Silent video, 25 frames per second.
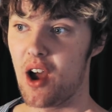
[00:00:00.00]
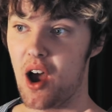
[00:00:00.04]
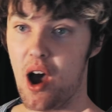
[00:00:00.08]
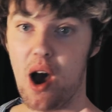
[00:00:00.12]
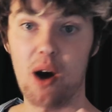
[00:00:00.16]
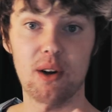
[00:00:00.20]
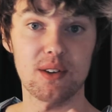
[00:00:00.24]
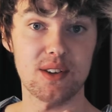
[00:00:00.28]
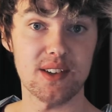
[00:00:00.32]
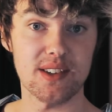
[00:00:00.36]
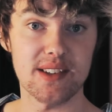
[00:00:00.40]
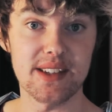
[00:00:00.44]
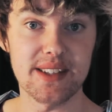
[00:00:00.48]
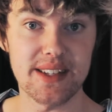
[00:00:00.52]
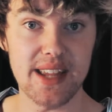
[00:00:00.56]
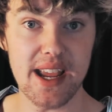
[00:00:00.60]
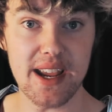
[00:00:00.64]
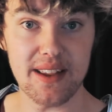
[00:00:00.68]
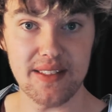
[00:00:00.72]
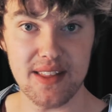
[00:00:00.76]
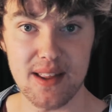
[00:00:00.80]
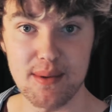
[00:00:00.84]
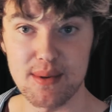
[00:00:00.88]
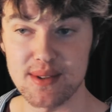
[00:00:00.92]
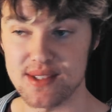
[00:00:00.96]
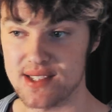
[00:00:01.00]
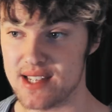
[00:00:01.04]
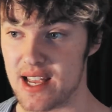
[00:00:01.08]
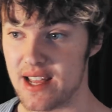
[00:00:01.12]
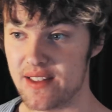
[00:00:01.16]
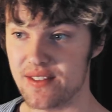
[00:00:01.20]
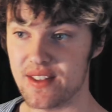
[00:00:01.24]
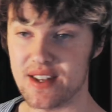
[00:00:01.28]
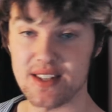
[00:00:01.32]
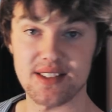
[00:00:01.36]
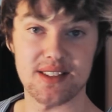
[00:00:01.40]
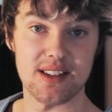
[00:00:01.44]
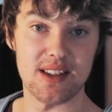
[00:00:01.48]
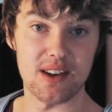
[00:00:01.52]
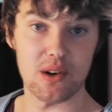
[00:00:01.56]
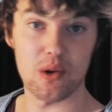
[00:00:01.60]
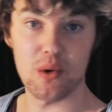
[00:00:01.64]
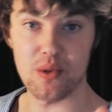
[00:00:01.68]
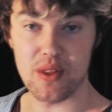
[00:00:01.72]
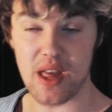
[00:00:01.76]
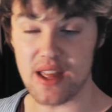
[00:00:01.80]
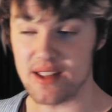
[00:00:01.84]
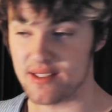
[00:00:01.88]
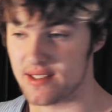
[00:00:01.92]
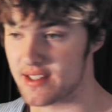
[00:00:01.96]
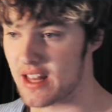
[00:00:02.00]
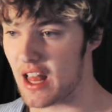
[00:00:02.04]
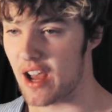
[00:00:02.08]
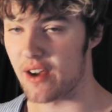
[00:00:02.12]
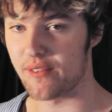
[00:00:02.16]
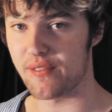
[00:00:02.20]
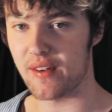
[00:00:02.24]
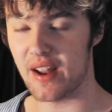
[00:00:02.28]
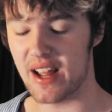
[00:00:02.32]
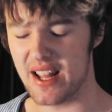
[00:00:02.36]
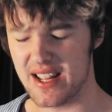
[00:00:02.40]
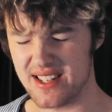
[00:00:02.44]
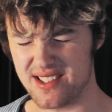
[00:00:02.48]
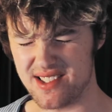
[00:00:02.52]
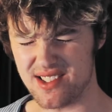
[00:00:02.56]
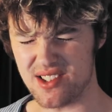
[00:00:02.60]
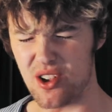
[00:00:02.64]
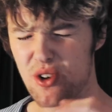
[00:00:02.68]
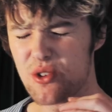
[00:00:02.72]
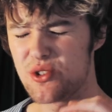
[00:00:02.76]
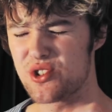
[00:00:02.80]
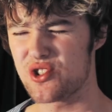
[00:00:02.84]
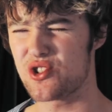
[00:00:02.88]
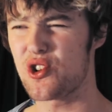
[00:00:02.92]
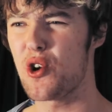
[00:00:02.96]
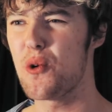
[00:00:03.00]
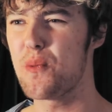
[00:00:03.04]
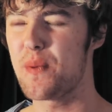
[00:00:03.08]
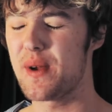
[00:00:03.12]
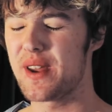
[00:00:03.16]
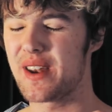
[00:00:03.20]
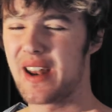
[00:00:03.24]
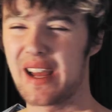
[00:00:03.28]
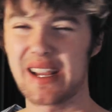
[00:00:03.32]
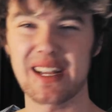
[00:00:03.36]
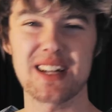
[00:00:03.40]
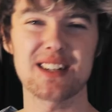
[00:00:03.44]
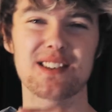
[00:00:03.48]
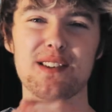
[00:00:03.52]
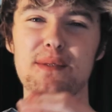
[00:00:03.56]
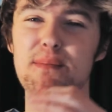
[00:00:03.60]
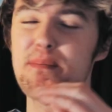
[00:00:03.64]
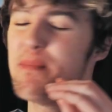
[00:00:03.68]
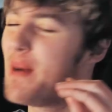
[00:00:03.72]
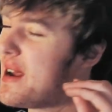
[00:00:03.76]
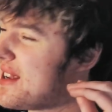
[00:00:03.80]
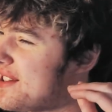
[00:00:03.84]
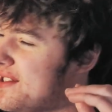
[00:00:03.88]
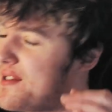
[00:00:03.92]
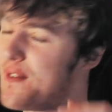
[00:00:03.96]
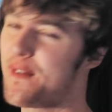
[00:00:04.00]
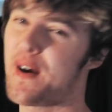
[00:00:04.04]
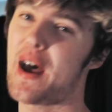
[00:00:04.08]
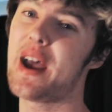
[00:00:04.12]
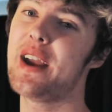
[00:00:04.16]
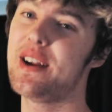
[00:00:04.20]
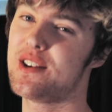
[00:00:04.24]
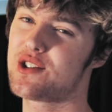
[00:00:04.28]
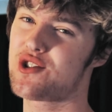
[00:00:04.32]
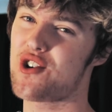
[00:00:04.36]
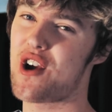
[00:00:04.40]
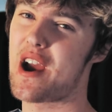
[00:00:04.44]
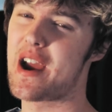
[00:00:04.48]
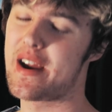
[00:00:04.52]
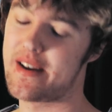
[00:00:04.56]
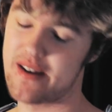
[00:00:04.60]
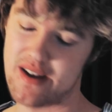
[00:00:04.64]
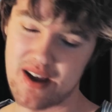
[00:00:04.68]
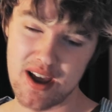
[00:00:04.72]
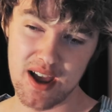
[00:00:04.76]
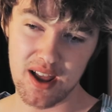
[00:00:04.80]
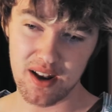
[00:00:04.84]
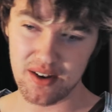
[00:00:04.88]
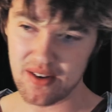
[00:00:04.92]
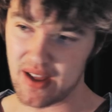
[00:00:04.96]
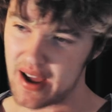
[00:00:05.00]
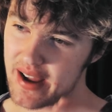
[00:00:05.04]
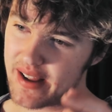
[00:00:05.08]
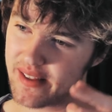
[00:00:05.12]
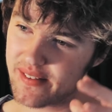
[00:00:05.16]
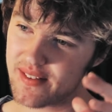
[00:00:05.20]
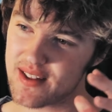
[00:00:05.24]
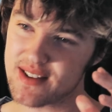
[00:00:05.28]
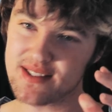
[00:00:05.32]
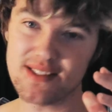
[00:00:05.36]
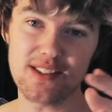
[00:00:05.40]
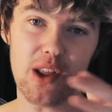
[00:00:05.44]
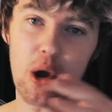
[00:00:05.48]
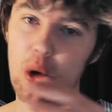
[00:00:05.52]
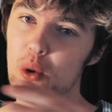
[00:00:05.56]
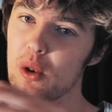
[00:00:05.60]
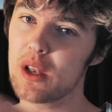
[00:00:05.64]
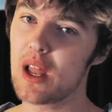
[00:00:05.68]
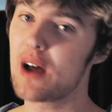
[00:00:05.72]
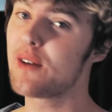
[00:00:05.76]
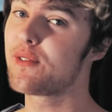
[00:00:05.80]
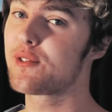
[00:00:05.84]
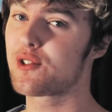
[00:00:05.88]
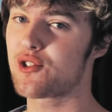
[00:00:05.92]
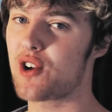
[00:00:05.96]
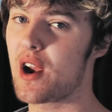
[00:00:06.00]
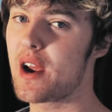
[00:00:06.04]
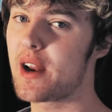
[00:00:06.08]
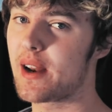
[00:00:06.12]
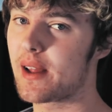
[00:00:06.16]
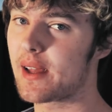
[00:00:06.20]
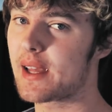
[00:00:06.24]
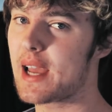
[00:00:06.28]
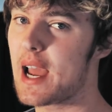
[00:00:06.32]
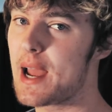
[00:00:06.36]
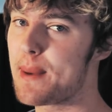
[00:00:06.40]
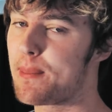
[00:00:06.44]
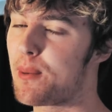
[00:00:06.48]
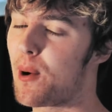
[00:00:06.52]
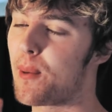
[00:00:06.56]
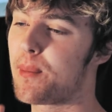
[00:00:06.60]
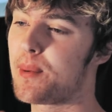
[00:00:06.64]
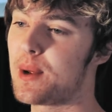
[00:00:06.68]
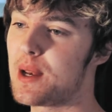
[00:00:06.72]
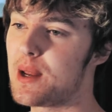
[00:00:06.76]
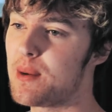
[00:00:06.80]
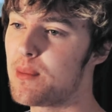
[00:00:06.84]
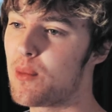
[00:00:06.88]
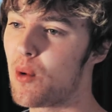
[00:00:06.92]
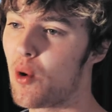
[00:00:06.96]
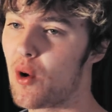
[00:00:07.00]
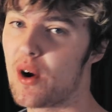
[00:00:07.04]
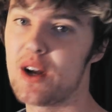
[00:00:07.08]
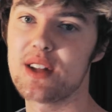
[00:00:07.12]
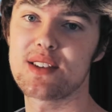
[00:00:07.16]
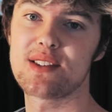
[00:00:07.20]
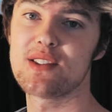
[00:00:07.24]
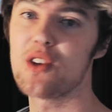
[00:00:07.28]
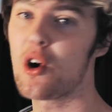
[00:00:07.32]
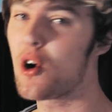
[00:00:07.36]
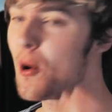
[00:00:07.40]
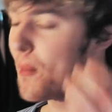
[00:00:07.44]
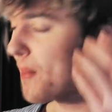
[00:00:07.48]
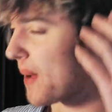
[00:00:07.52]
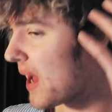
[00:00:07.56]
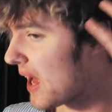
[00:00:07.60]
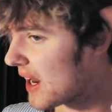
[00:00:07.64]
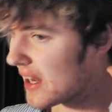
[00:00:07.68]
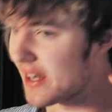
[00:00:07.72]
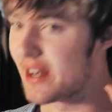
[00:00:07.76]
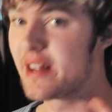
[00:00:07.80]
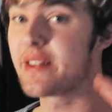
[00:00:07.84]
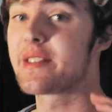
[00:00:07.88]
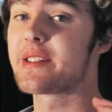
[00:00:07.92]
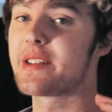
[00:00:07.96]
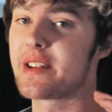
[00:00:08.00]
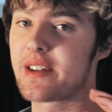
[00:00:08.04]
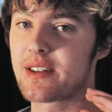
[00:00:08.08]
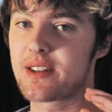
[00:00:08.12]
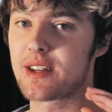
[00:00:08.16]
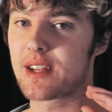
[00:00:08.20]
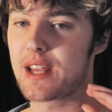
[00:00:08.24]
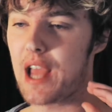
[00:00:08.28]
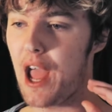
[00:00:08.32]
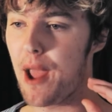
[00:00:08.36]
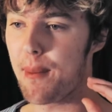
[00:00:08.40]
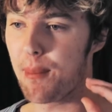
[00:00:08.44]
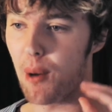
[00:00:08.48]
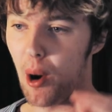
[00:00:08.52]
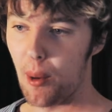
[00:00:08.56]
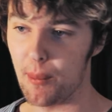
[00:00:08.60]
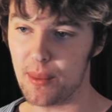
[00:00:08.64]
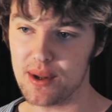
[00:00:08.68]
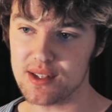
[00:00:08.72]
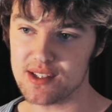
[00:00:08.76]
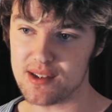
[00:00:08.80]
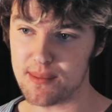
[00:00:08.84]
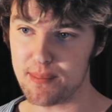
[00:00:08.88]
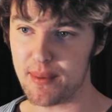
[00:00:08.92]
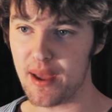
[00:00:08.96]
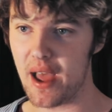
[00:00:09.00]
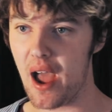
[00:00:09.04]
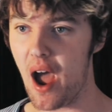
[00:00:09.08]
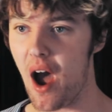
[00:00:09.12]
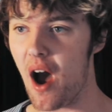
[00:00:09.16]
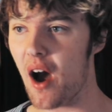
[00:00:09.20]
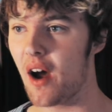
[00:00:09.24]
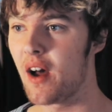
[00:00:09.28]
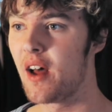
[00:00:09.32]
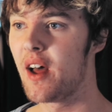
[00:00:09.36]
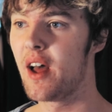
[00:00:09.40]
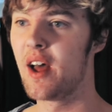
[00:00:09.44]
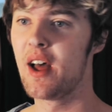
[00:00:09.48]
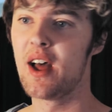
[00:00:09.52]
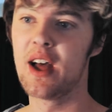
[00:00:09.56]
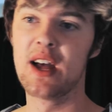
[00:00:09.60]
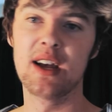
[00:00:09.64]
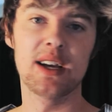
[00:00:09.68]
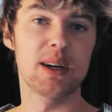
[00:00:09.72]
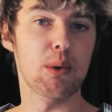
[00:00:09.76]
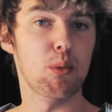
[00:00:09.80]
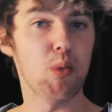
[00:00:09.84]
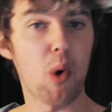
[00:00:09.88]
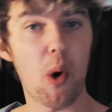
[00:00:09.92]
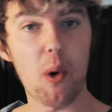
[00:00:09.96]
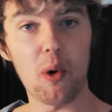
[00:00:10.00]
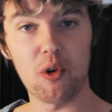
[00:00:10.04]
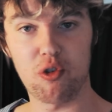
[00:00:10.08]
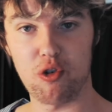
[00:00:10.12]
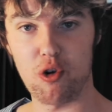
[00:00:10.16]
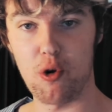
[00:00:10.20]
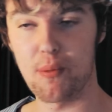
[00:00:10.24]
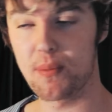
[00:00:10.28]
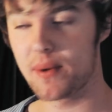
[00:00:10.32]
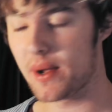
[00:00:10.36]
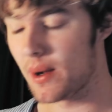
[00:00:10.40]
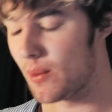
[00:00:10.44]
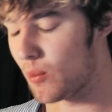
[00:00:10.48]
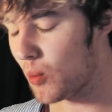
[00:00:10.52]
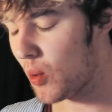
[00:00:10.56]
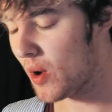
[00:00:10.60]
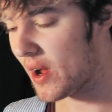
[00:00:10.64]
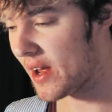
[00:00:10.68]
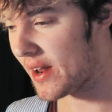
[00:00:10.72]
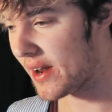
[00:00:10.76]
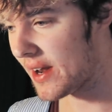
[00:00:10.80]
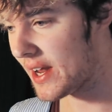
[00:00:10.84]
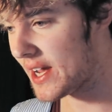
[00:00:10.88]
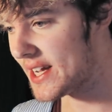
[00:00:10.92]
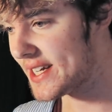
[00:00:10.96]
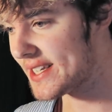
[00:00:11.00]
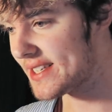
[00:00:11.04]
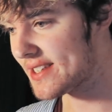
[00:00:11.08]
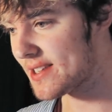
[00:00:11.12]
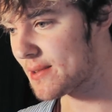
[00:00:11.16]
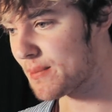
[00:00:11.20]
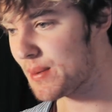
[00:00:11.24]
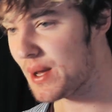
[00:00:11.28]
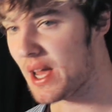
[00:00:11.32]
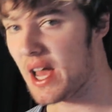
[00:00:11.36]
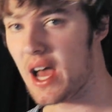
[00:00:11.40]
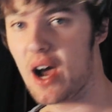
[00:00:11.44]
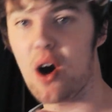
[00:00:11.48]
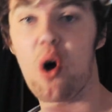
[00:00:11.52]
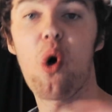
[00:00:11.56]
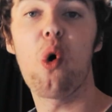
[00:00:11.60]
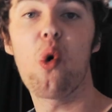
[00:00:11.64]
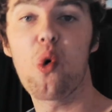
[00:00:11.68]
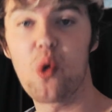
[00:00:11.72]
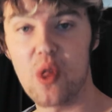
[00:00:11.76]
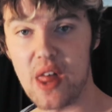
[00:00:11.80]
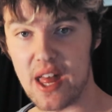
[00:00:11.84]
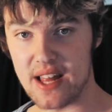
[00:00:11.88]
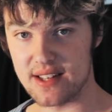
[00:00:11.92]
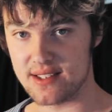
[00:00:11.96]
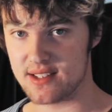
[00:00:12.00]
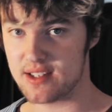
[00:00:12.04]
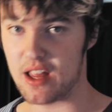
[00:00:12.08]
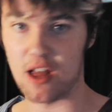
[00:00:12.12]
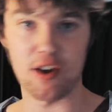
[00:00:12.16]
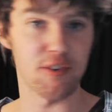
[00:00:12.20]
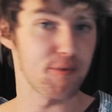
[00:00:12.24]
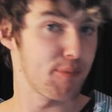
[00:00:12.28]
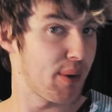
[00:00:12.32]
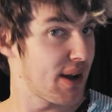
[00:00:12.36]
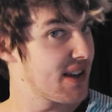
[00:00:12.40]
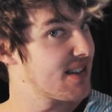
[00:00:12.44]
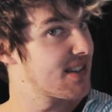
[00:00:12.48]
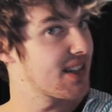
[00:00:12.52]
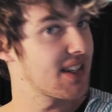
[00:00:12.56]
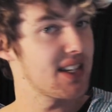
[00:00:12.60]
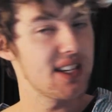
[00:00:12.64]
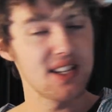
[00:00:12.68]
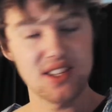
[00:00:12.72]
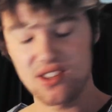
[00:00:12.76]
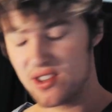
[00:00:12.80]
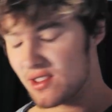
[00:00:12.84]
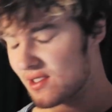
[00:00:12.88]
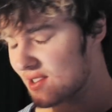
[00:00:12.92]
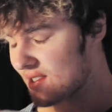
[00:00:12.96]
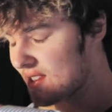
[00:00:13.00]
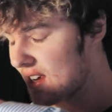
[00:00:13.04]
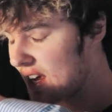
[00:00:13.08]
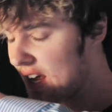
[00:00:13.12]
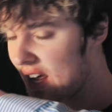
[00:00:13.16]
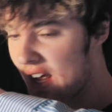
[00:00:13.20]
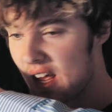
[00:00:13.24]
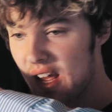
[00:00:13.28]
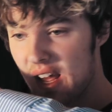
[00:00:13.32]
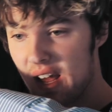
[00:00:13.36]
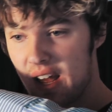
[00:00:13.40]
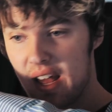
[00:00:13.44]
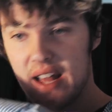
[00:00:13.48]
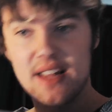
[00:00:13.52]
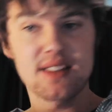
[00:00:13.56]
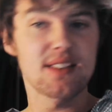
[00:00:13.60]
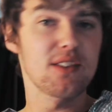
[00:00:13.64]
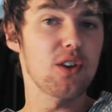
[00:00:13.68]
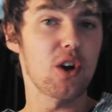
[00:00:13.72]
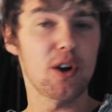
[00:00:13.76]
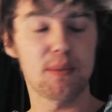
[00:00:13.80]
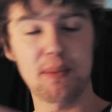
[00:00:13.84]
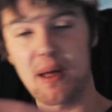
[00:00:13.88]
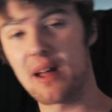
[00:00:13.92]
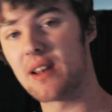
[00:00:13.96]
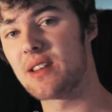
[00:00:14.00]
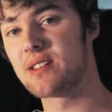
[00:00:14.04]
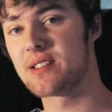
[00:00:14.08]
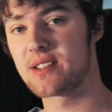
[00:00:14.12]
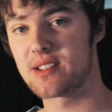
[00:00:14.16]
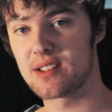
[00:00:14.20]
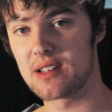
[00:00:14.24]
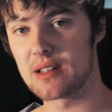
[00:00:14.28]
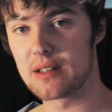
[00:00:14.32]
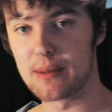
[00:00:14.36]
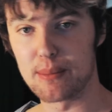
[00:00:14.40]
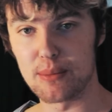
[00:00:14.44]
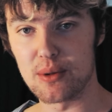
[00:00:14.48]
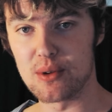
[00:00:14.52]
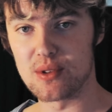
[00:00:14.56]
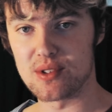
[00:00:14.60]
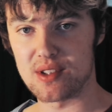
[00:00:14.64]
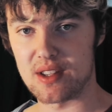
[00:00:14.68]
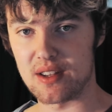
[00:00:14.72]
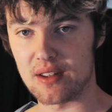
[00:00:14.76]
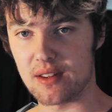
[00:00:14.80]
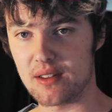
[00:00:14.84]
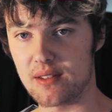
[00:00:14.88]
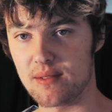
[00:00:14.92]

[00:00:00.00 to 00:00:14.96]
I'll just attack them and say this and all that stuff. Like, it's so stupid. Like, it's a massive hate train. Like, there's no love train in K-pop anymore. It's not about listening to K-pop. It's about what group can win. It's about all that stuff. Basically, just, it's not about listening to music.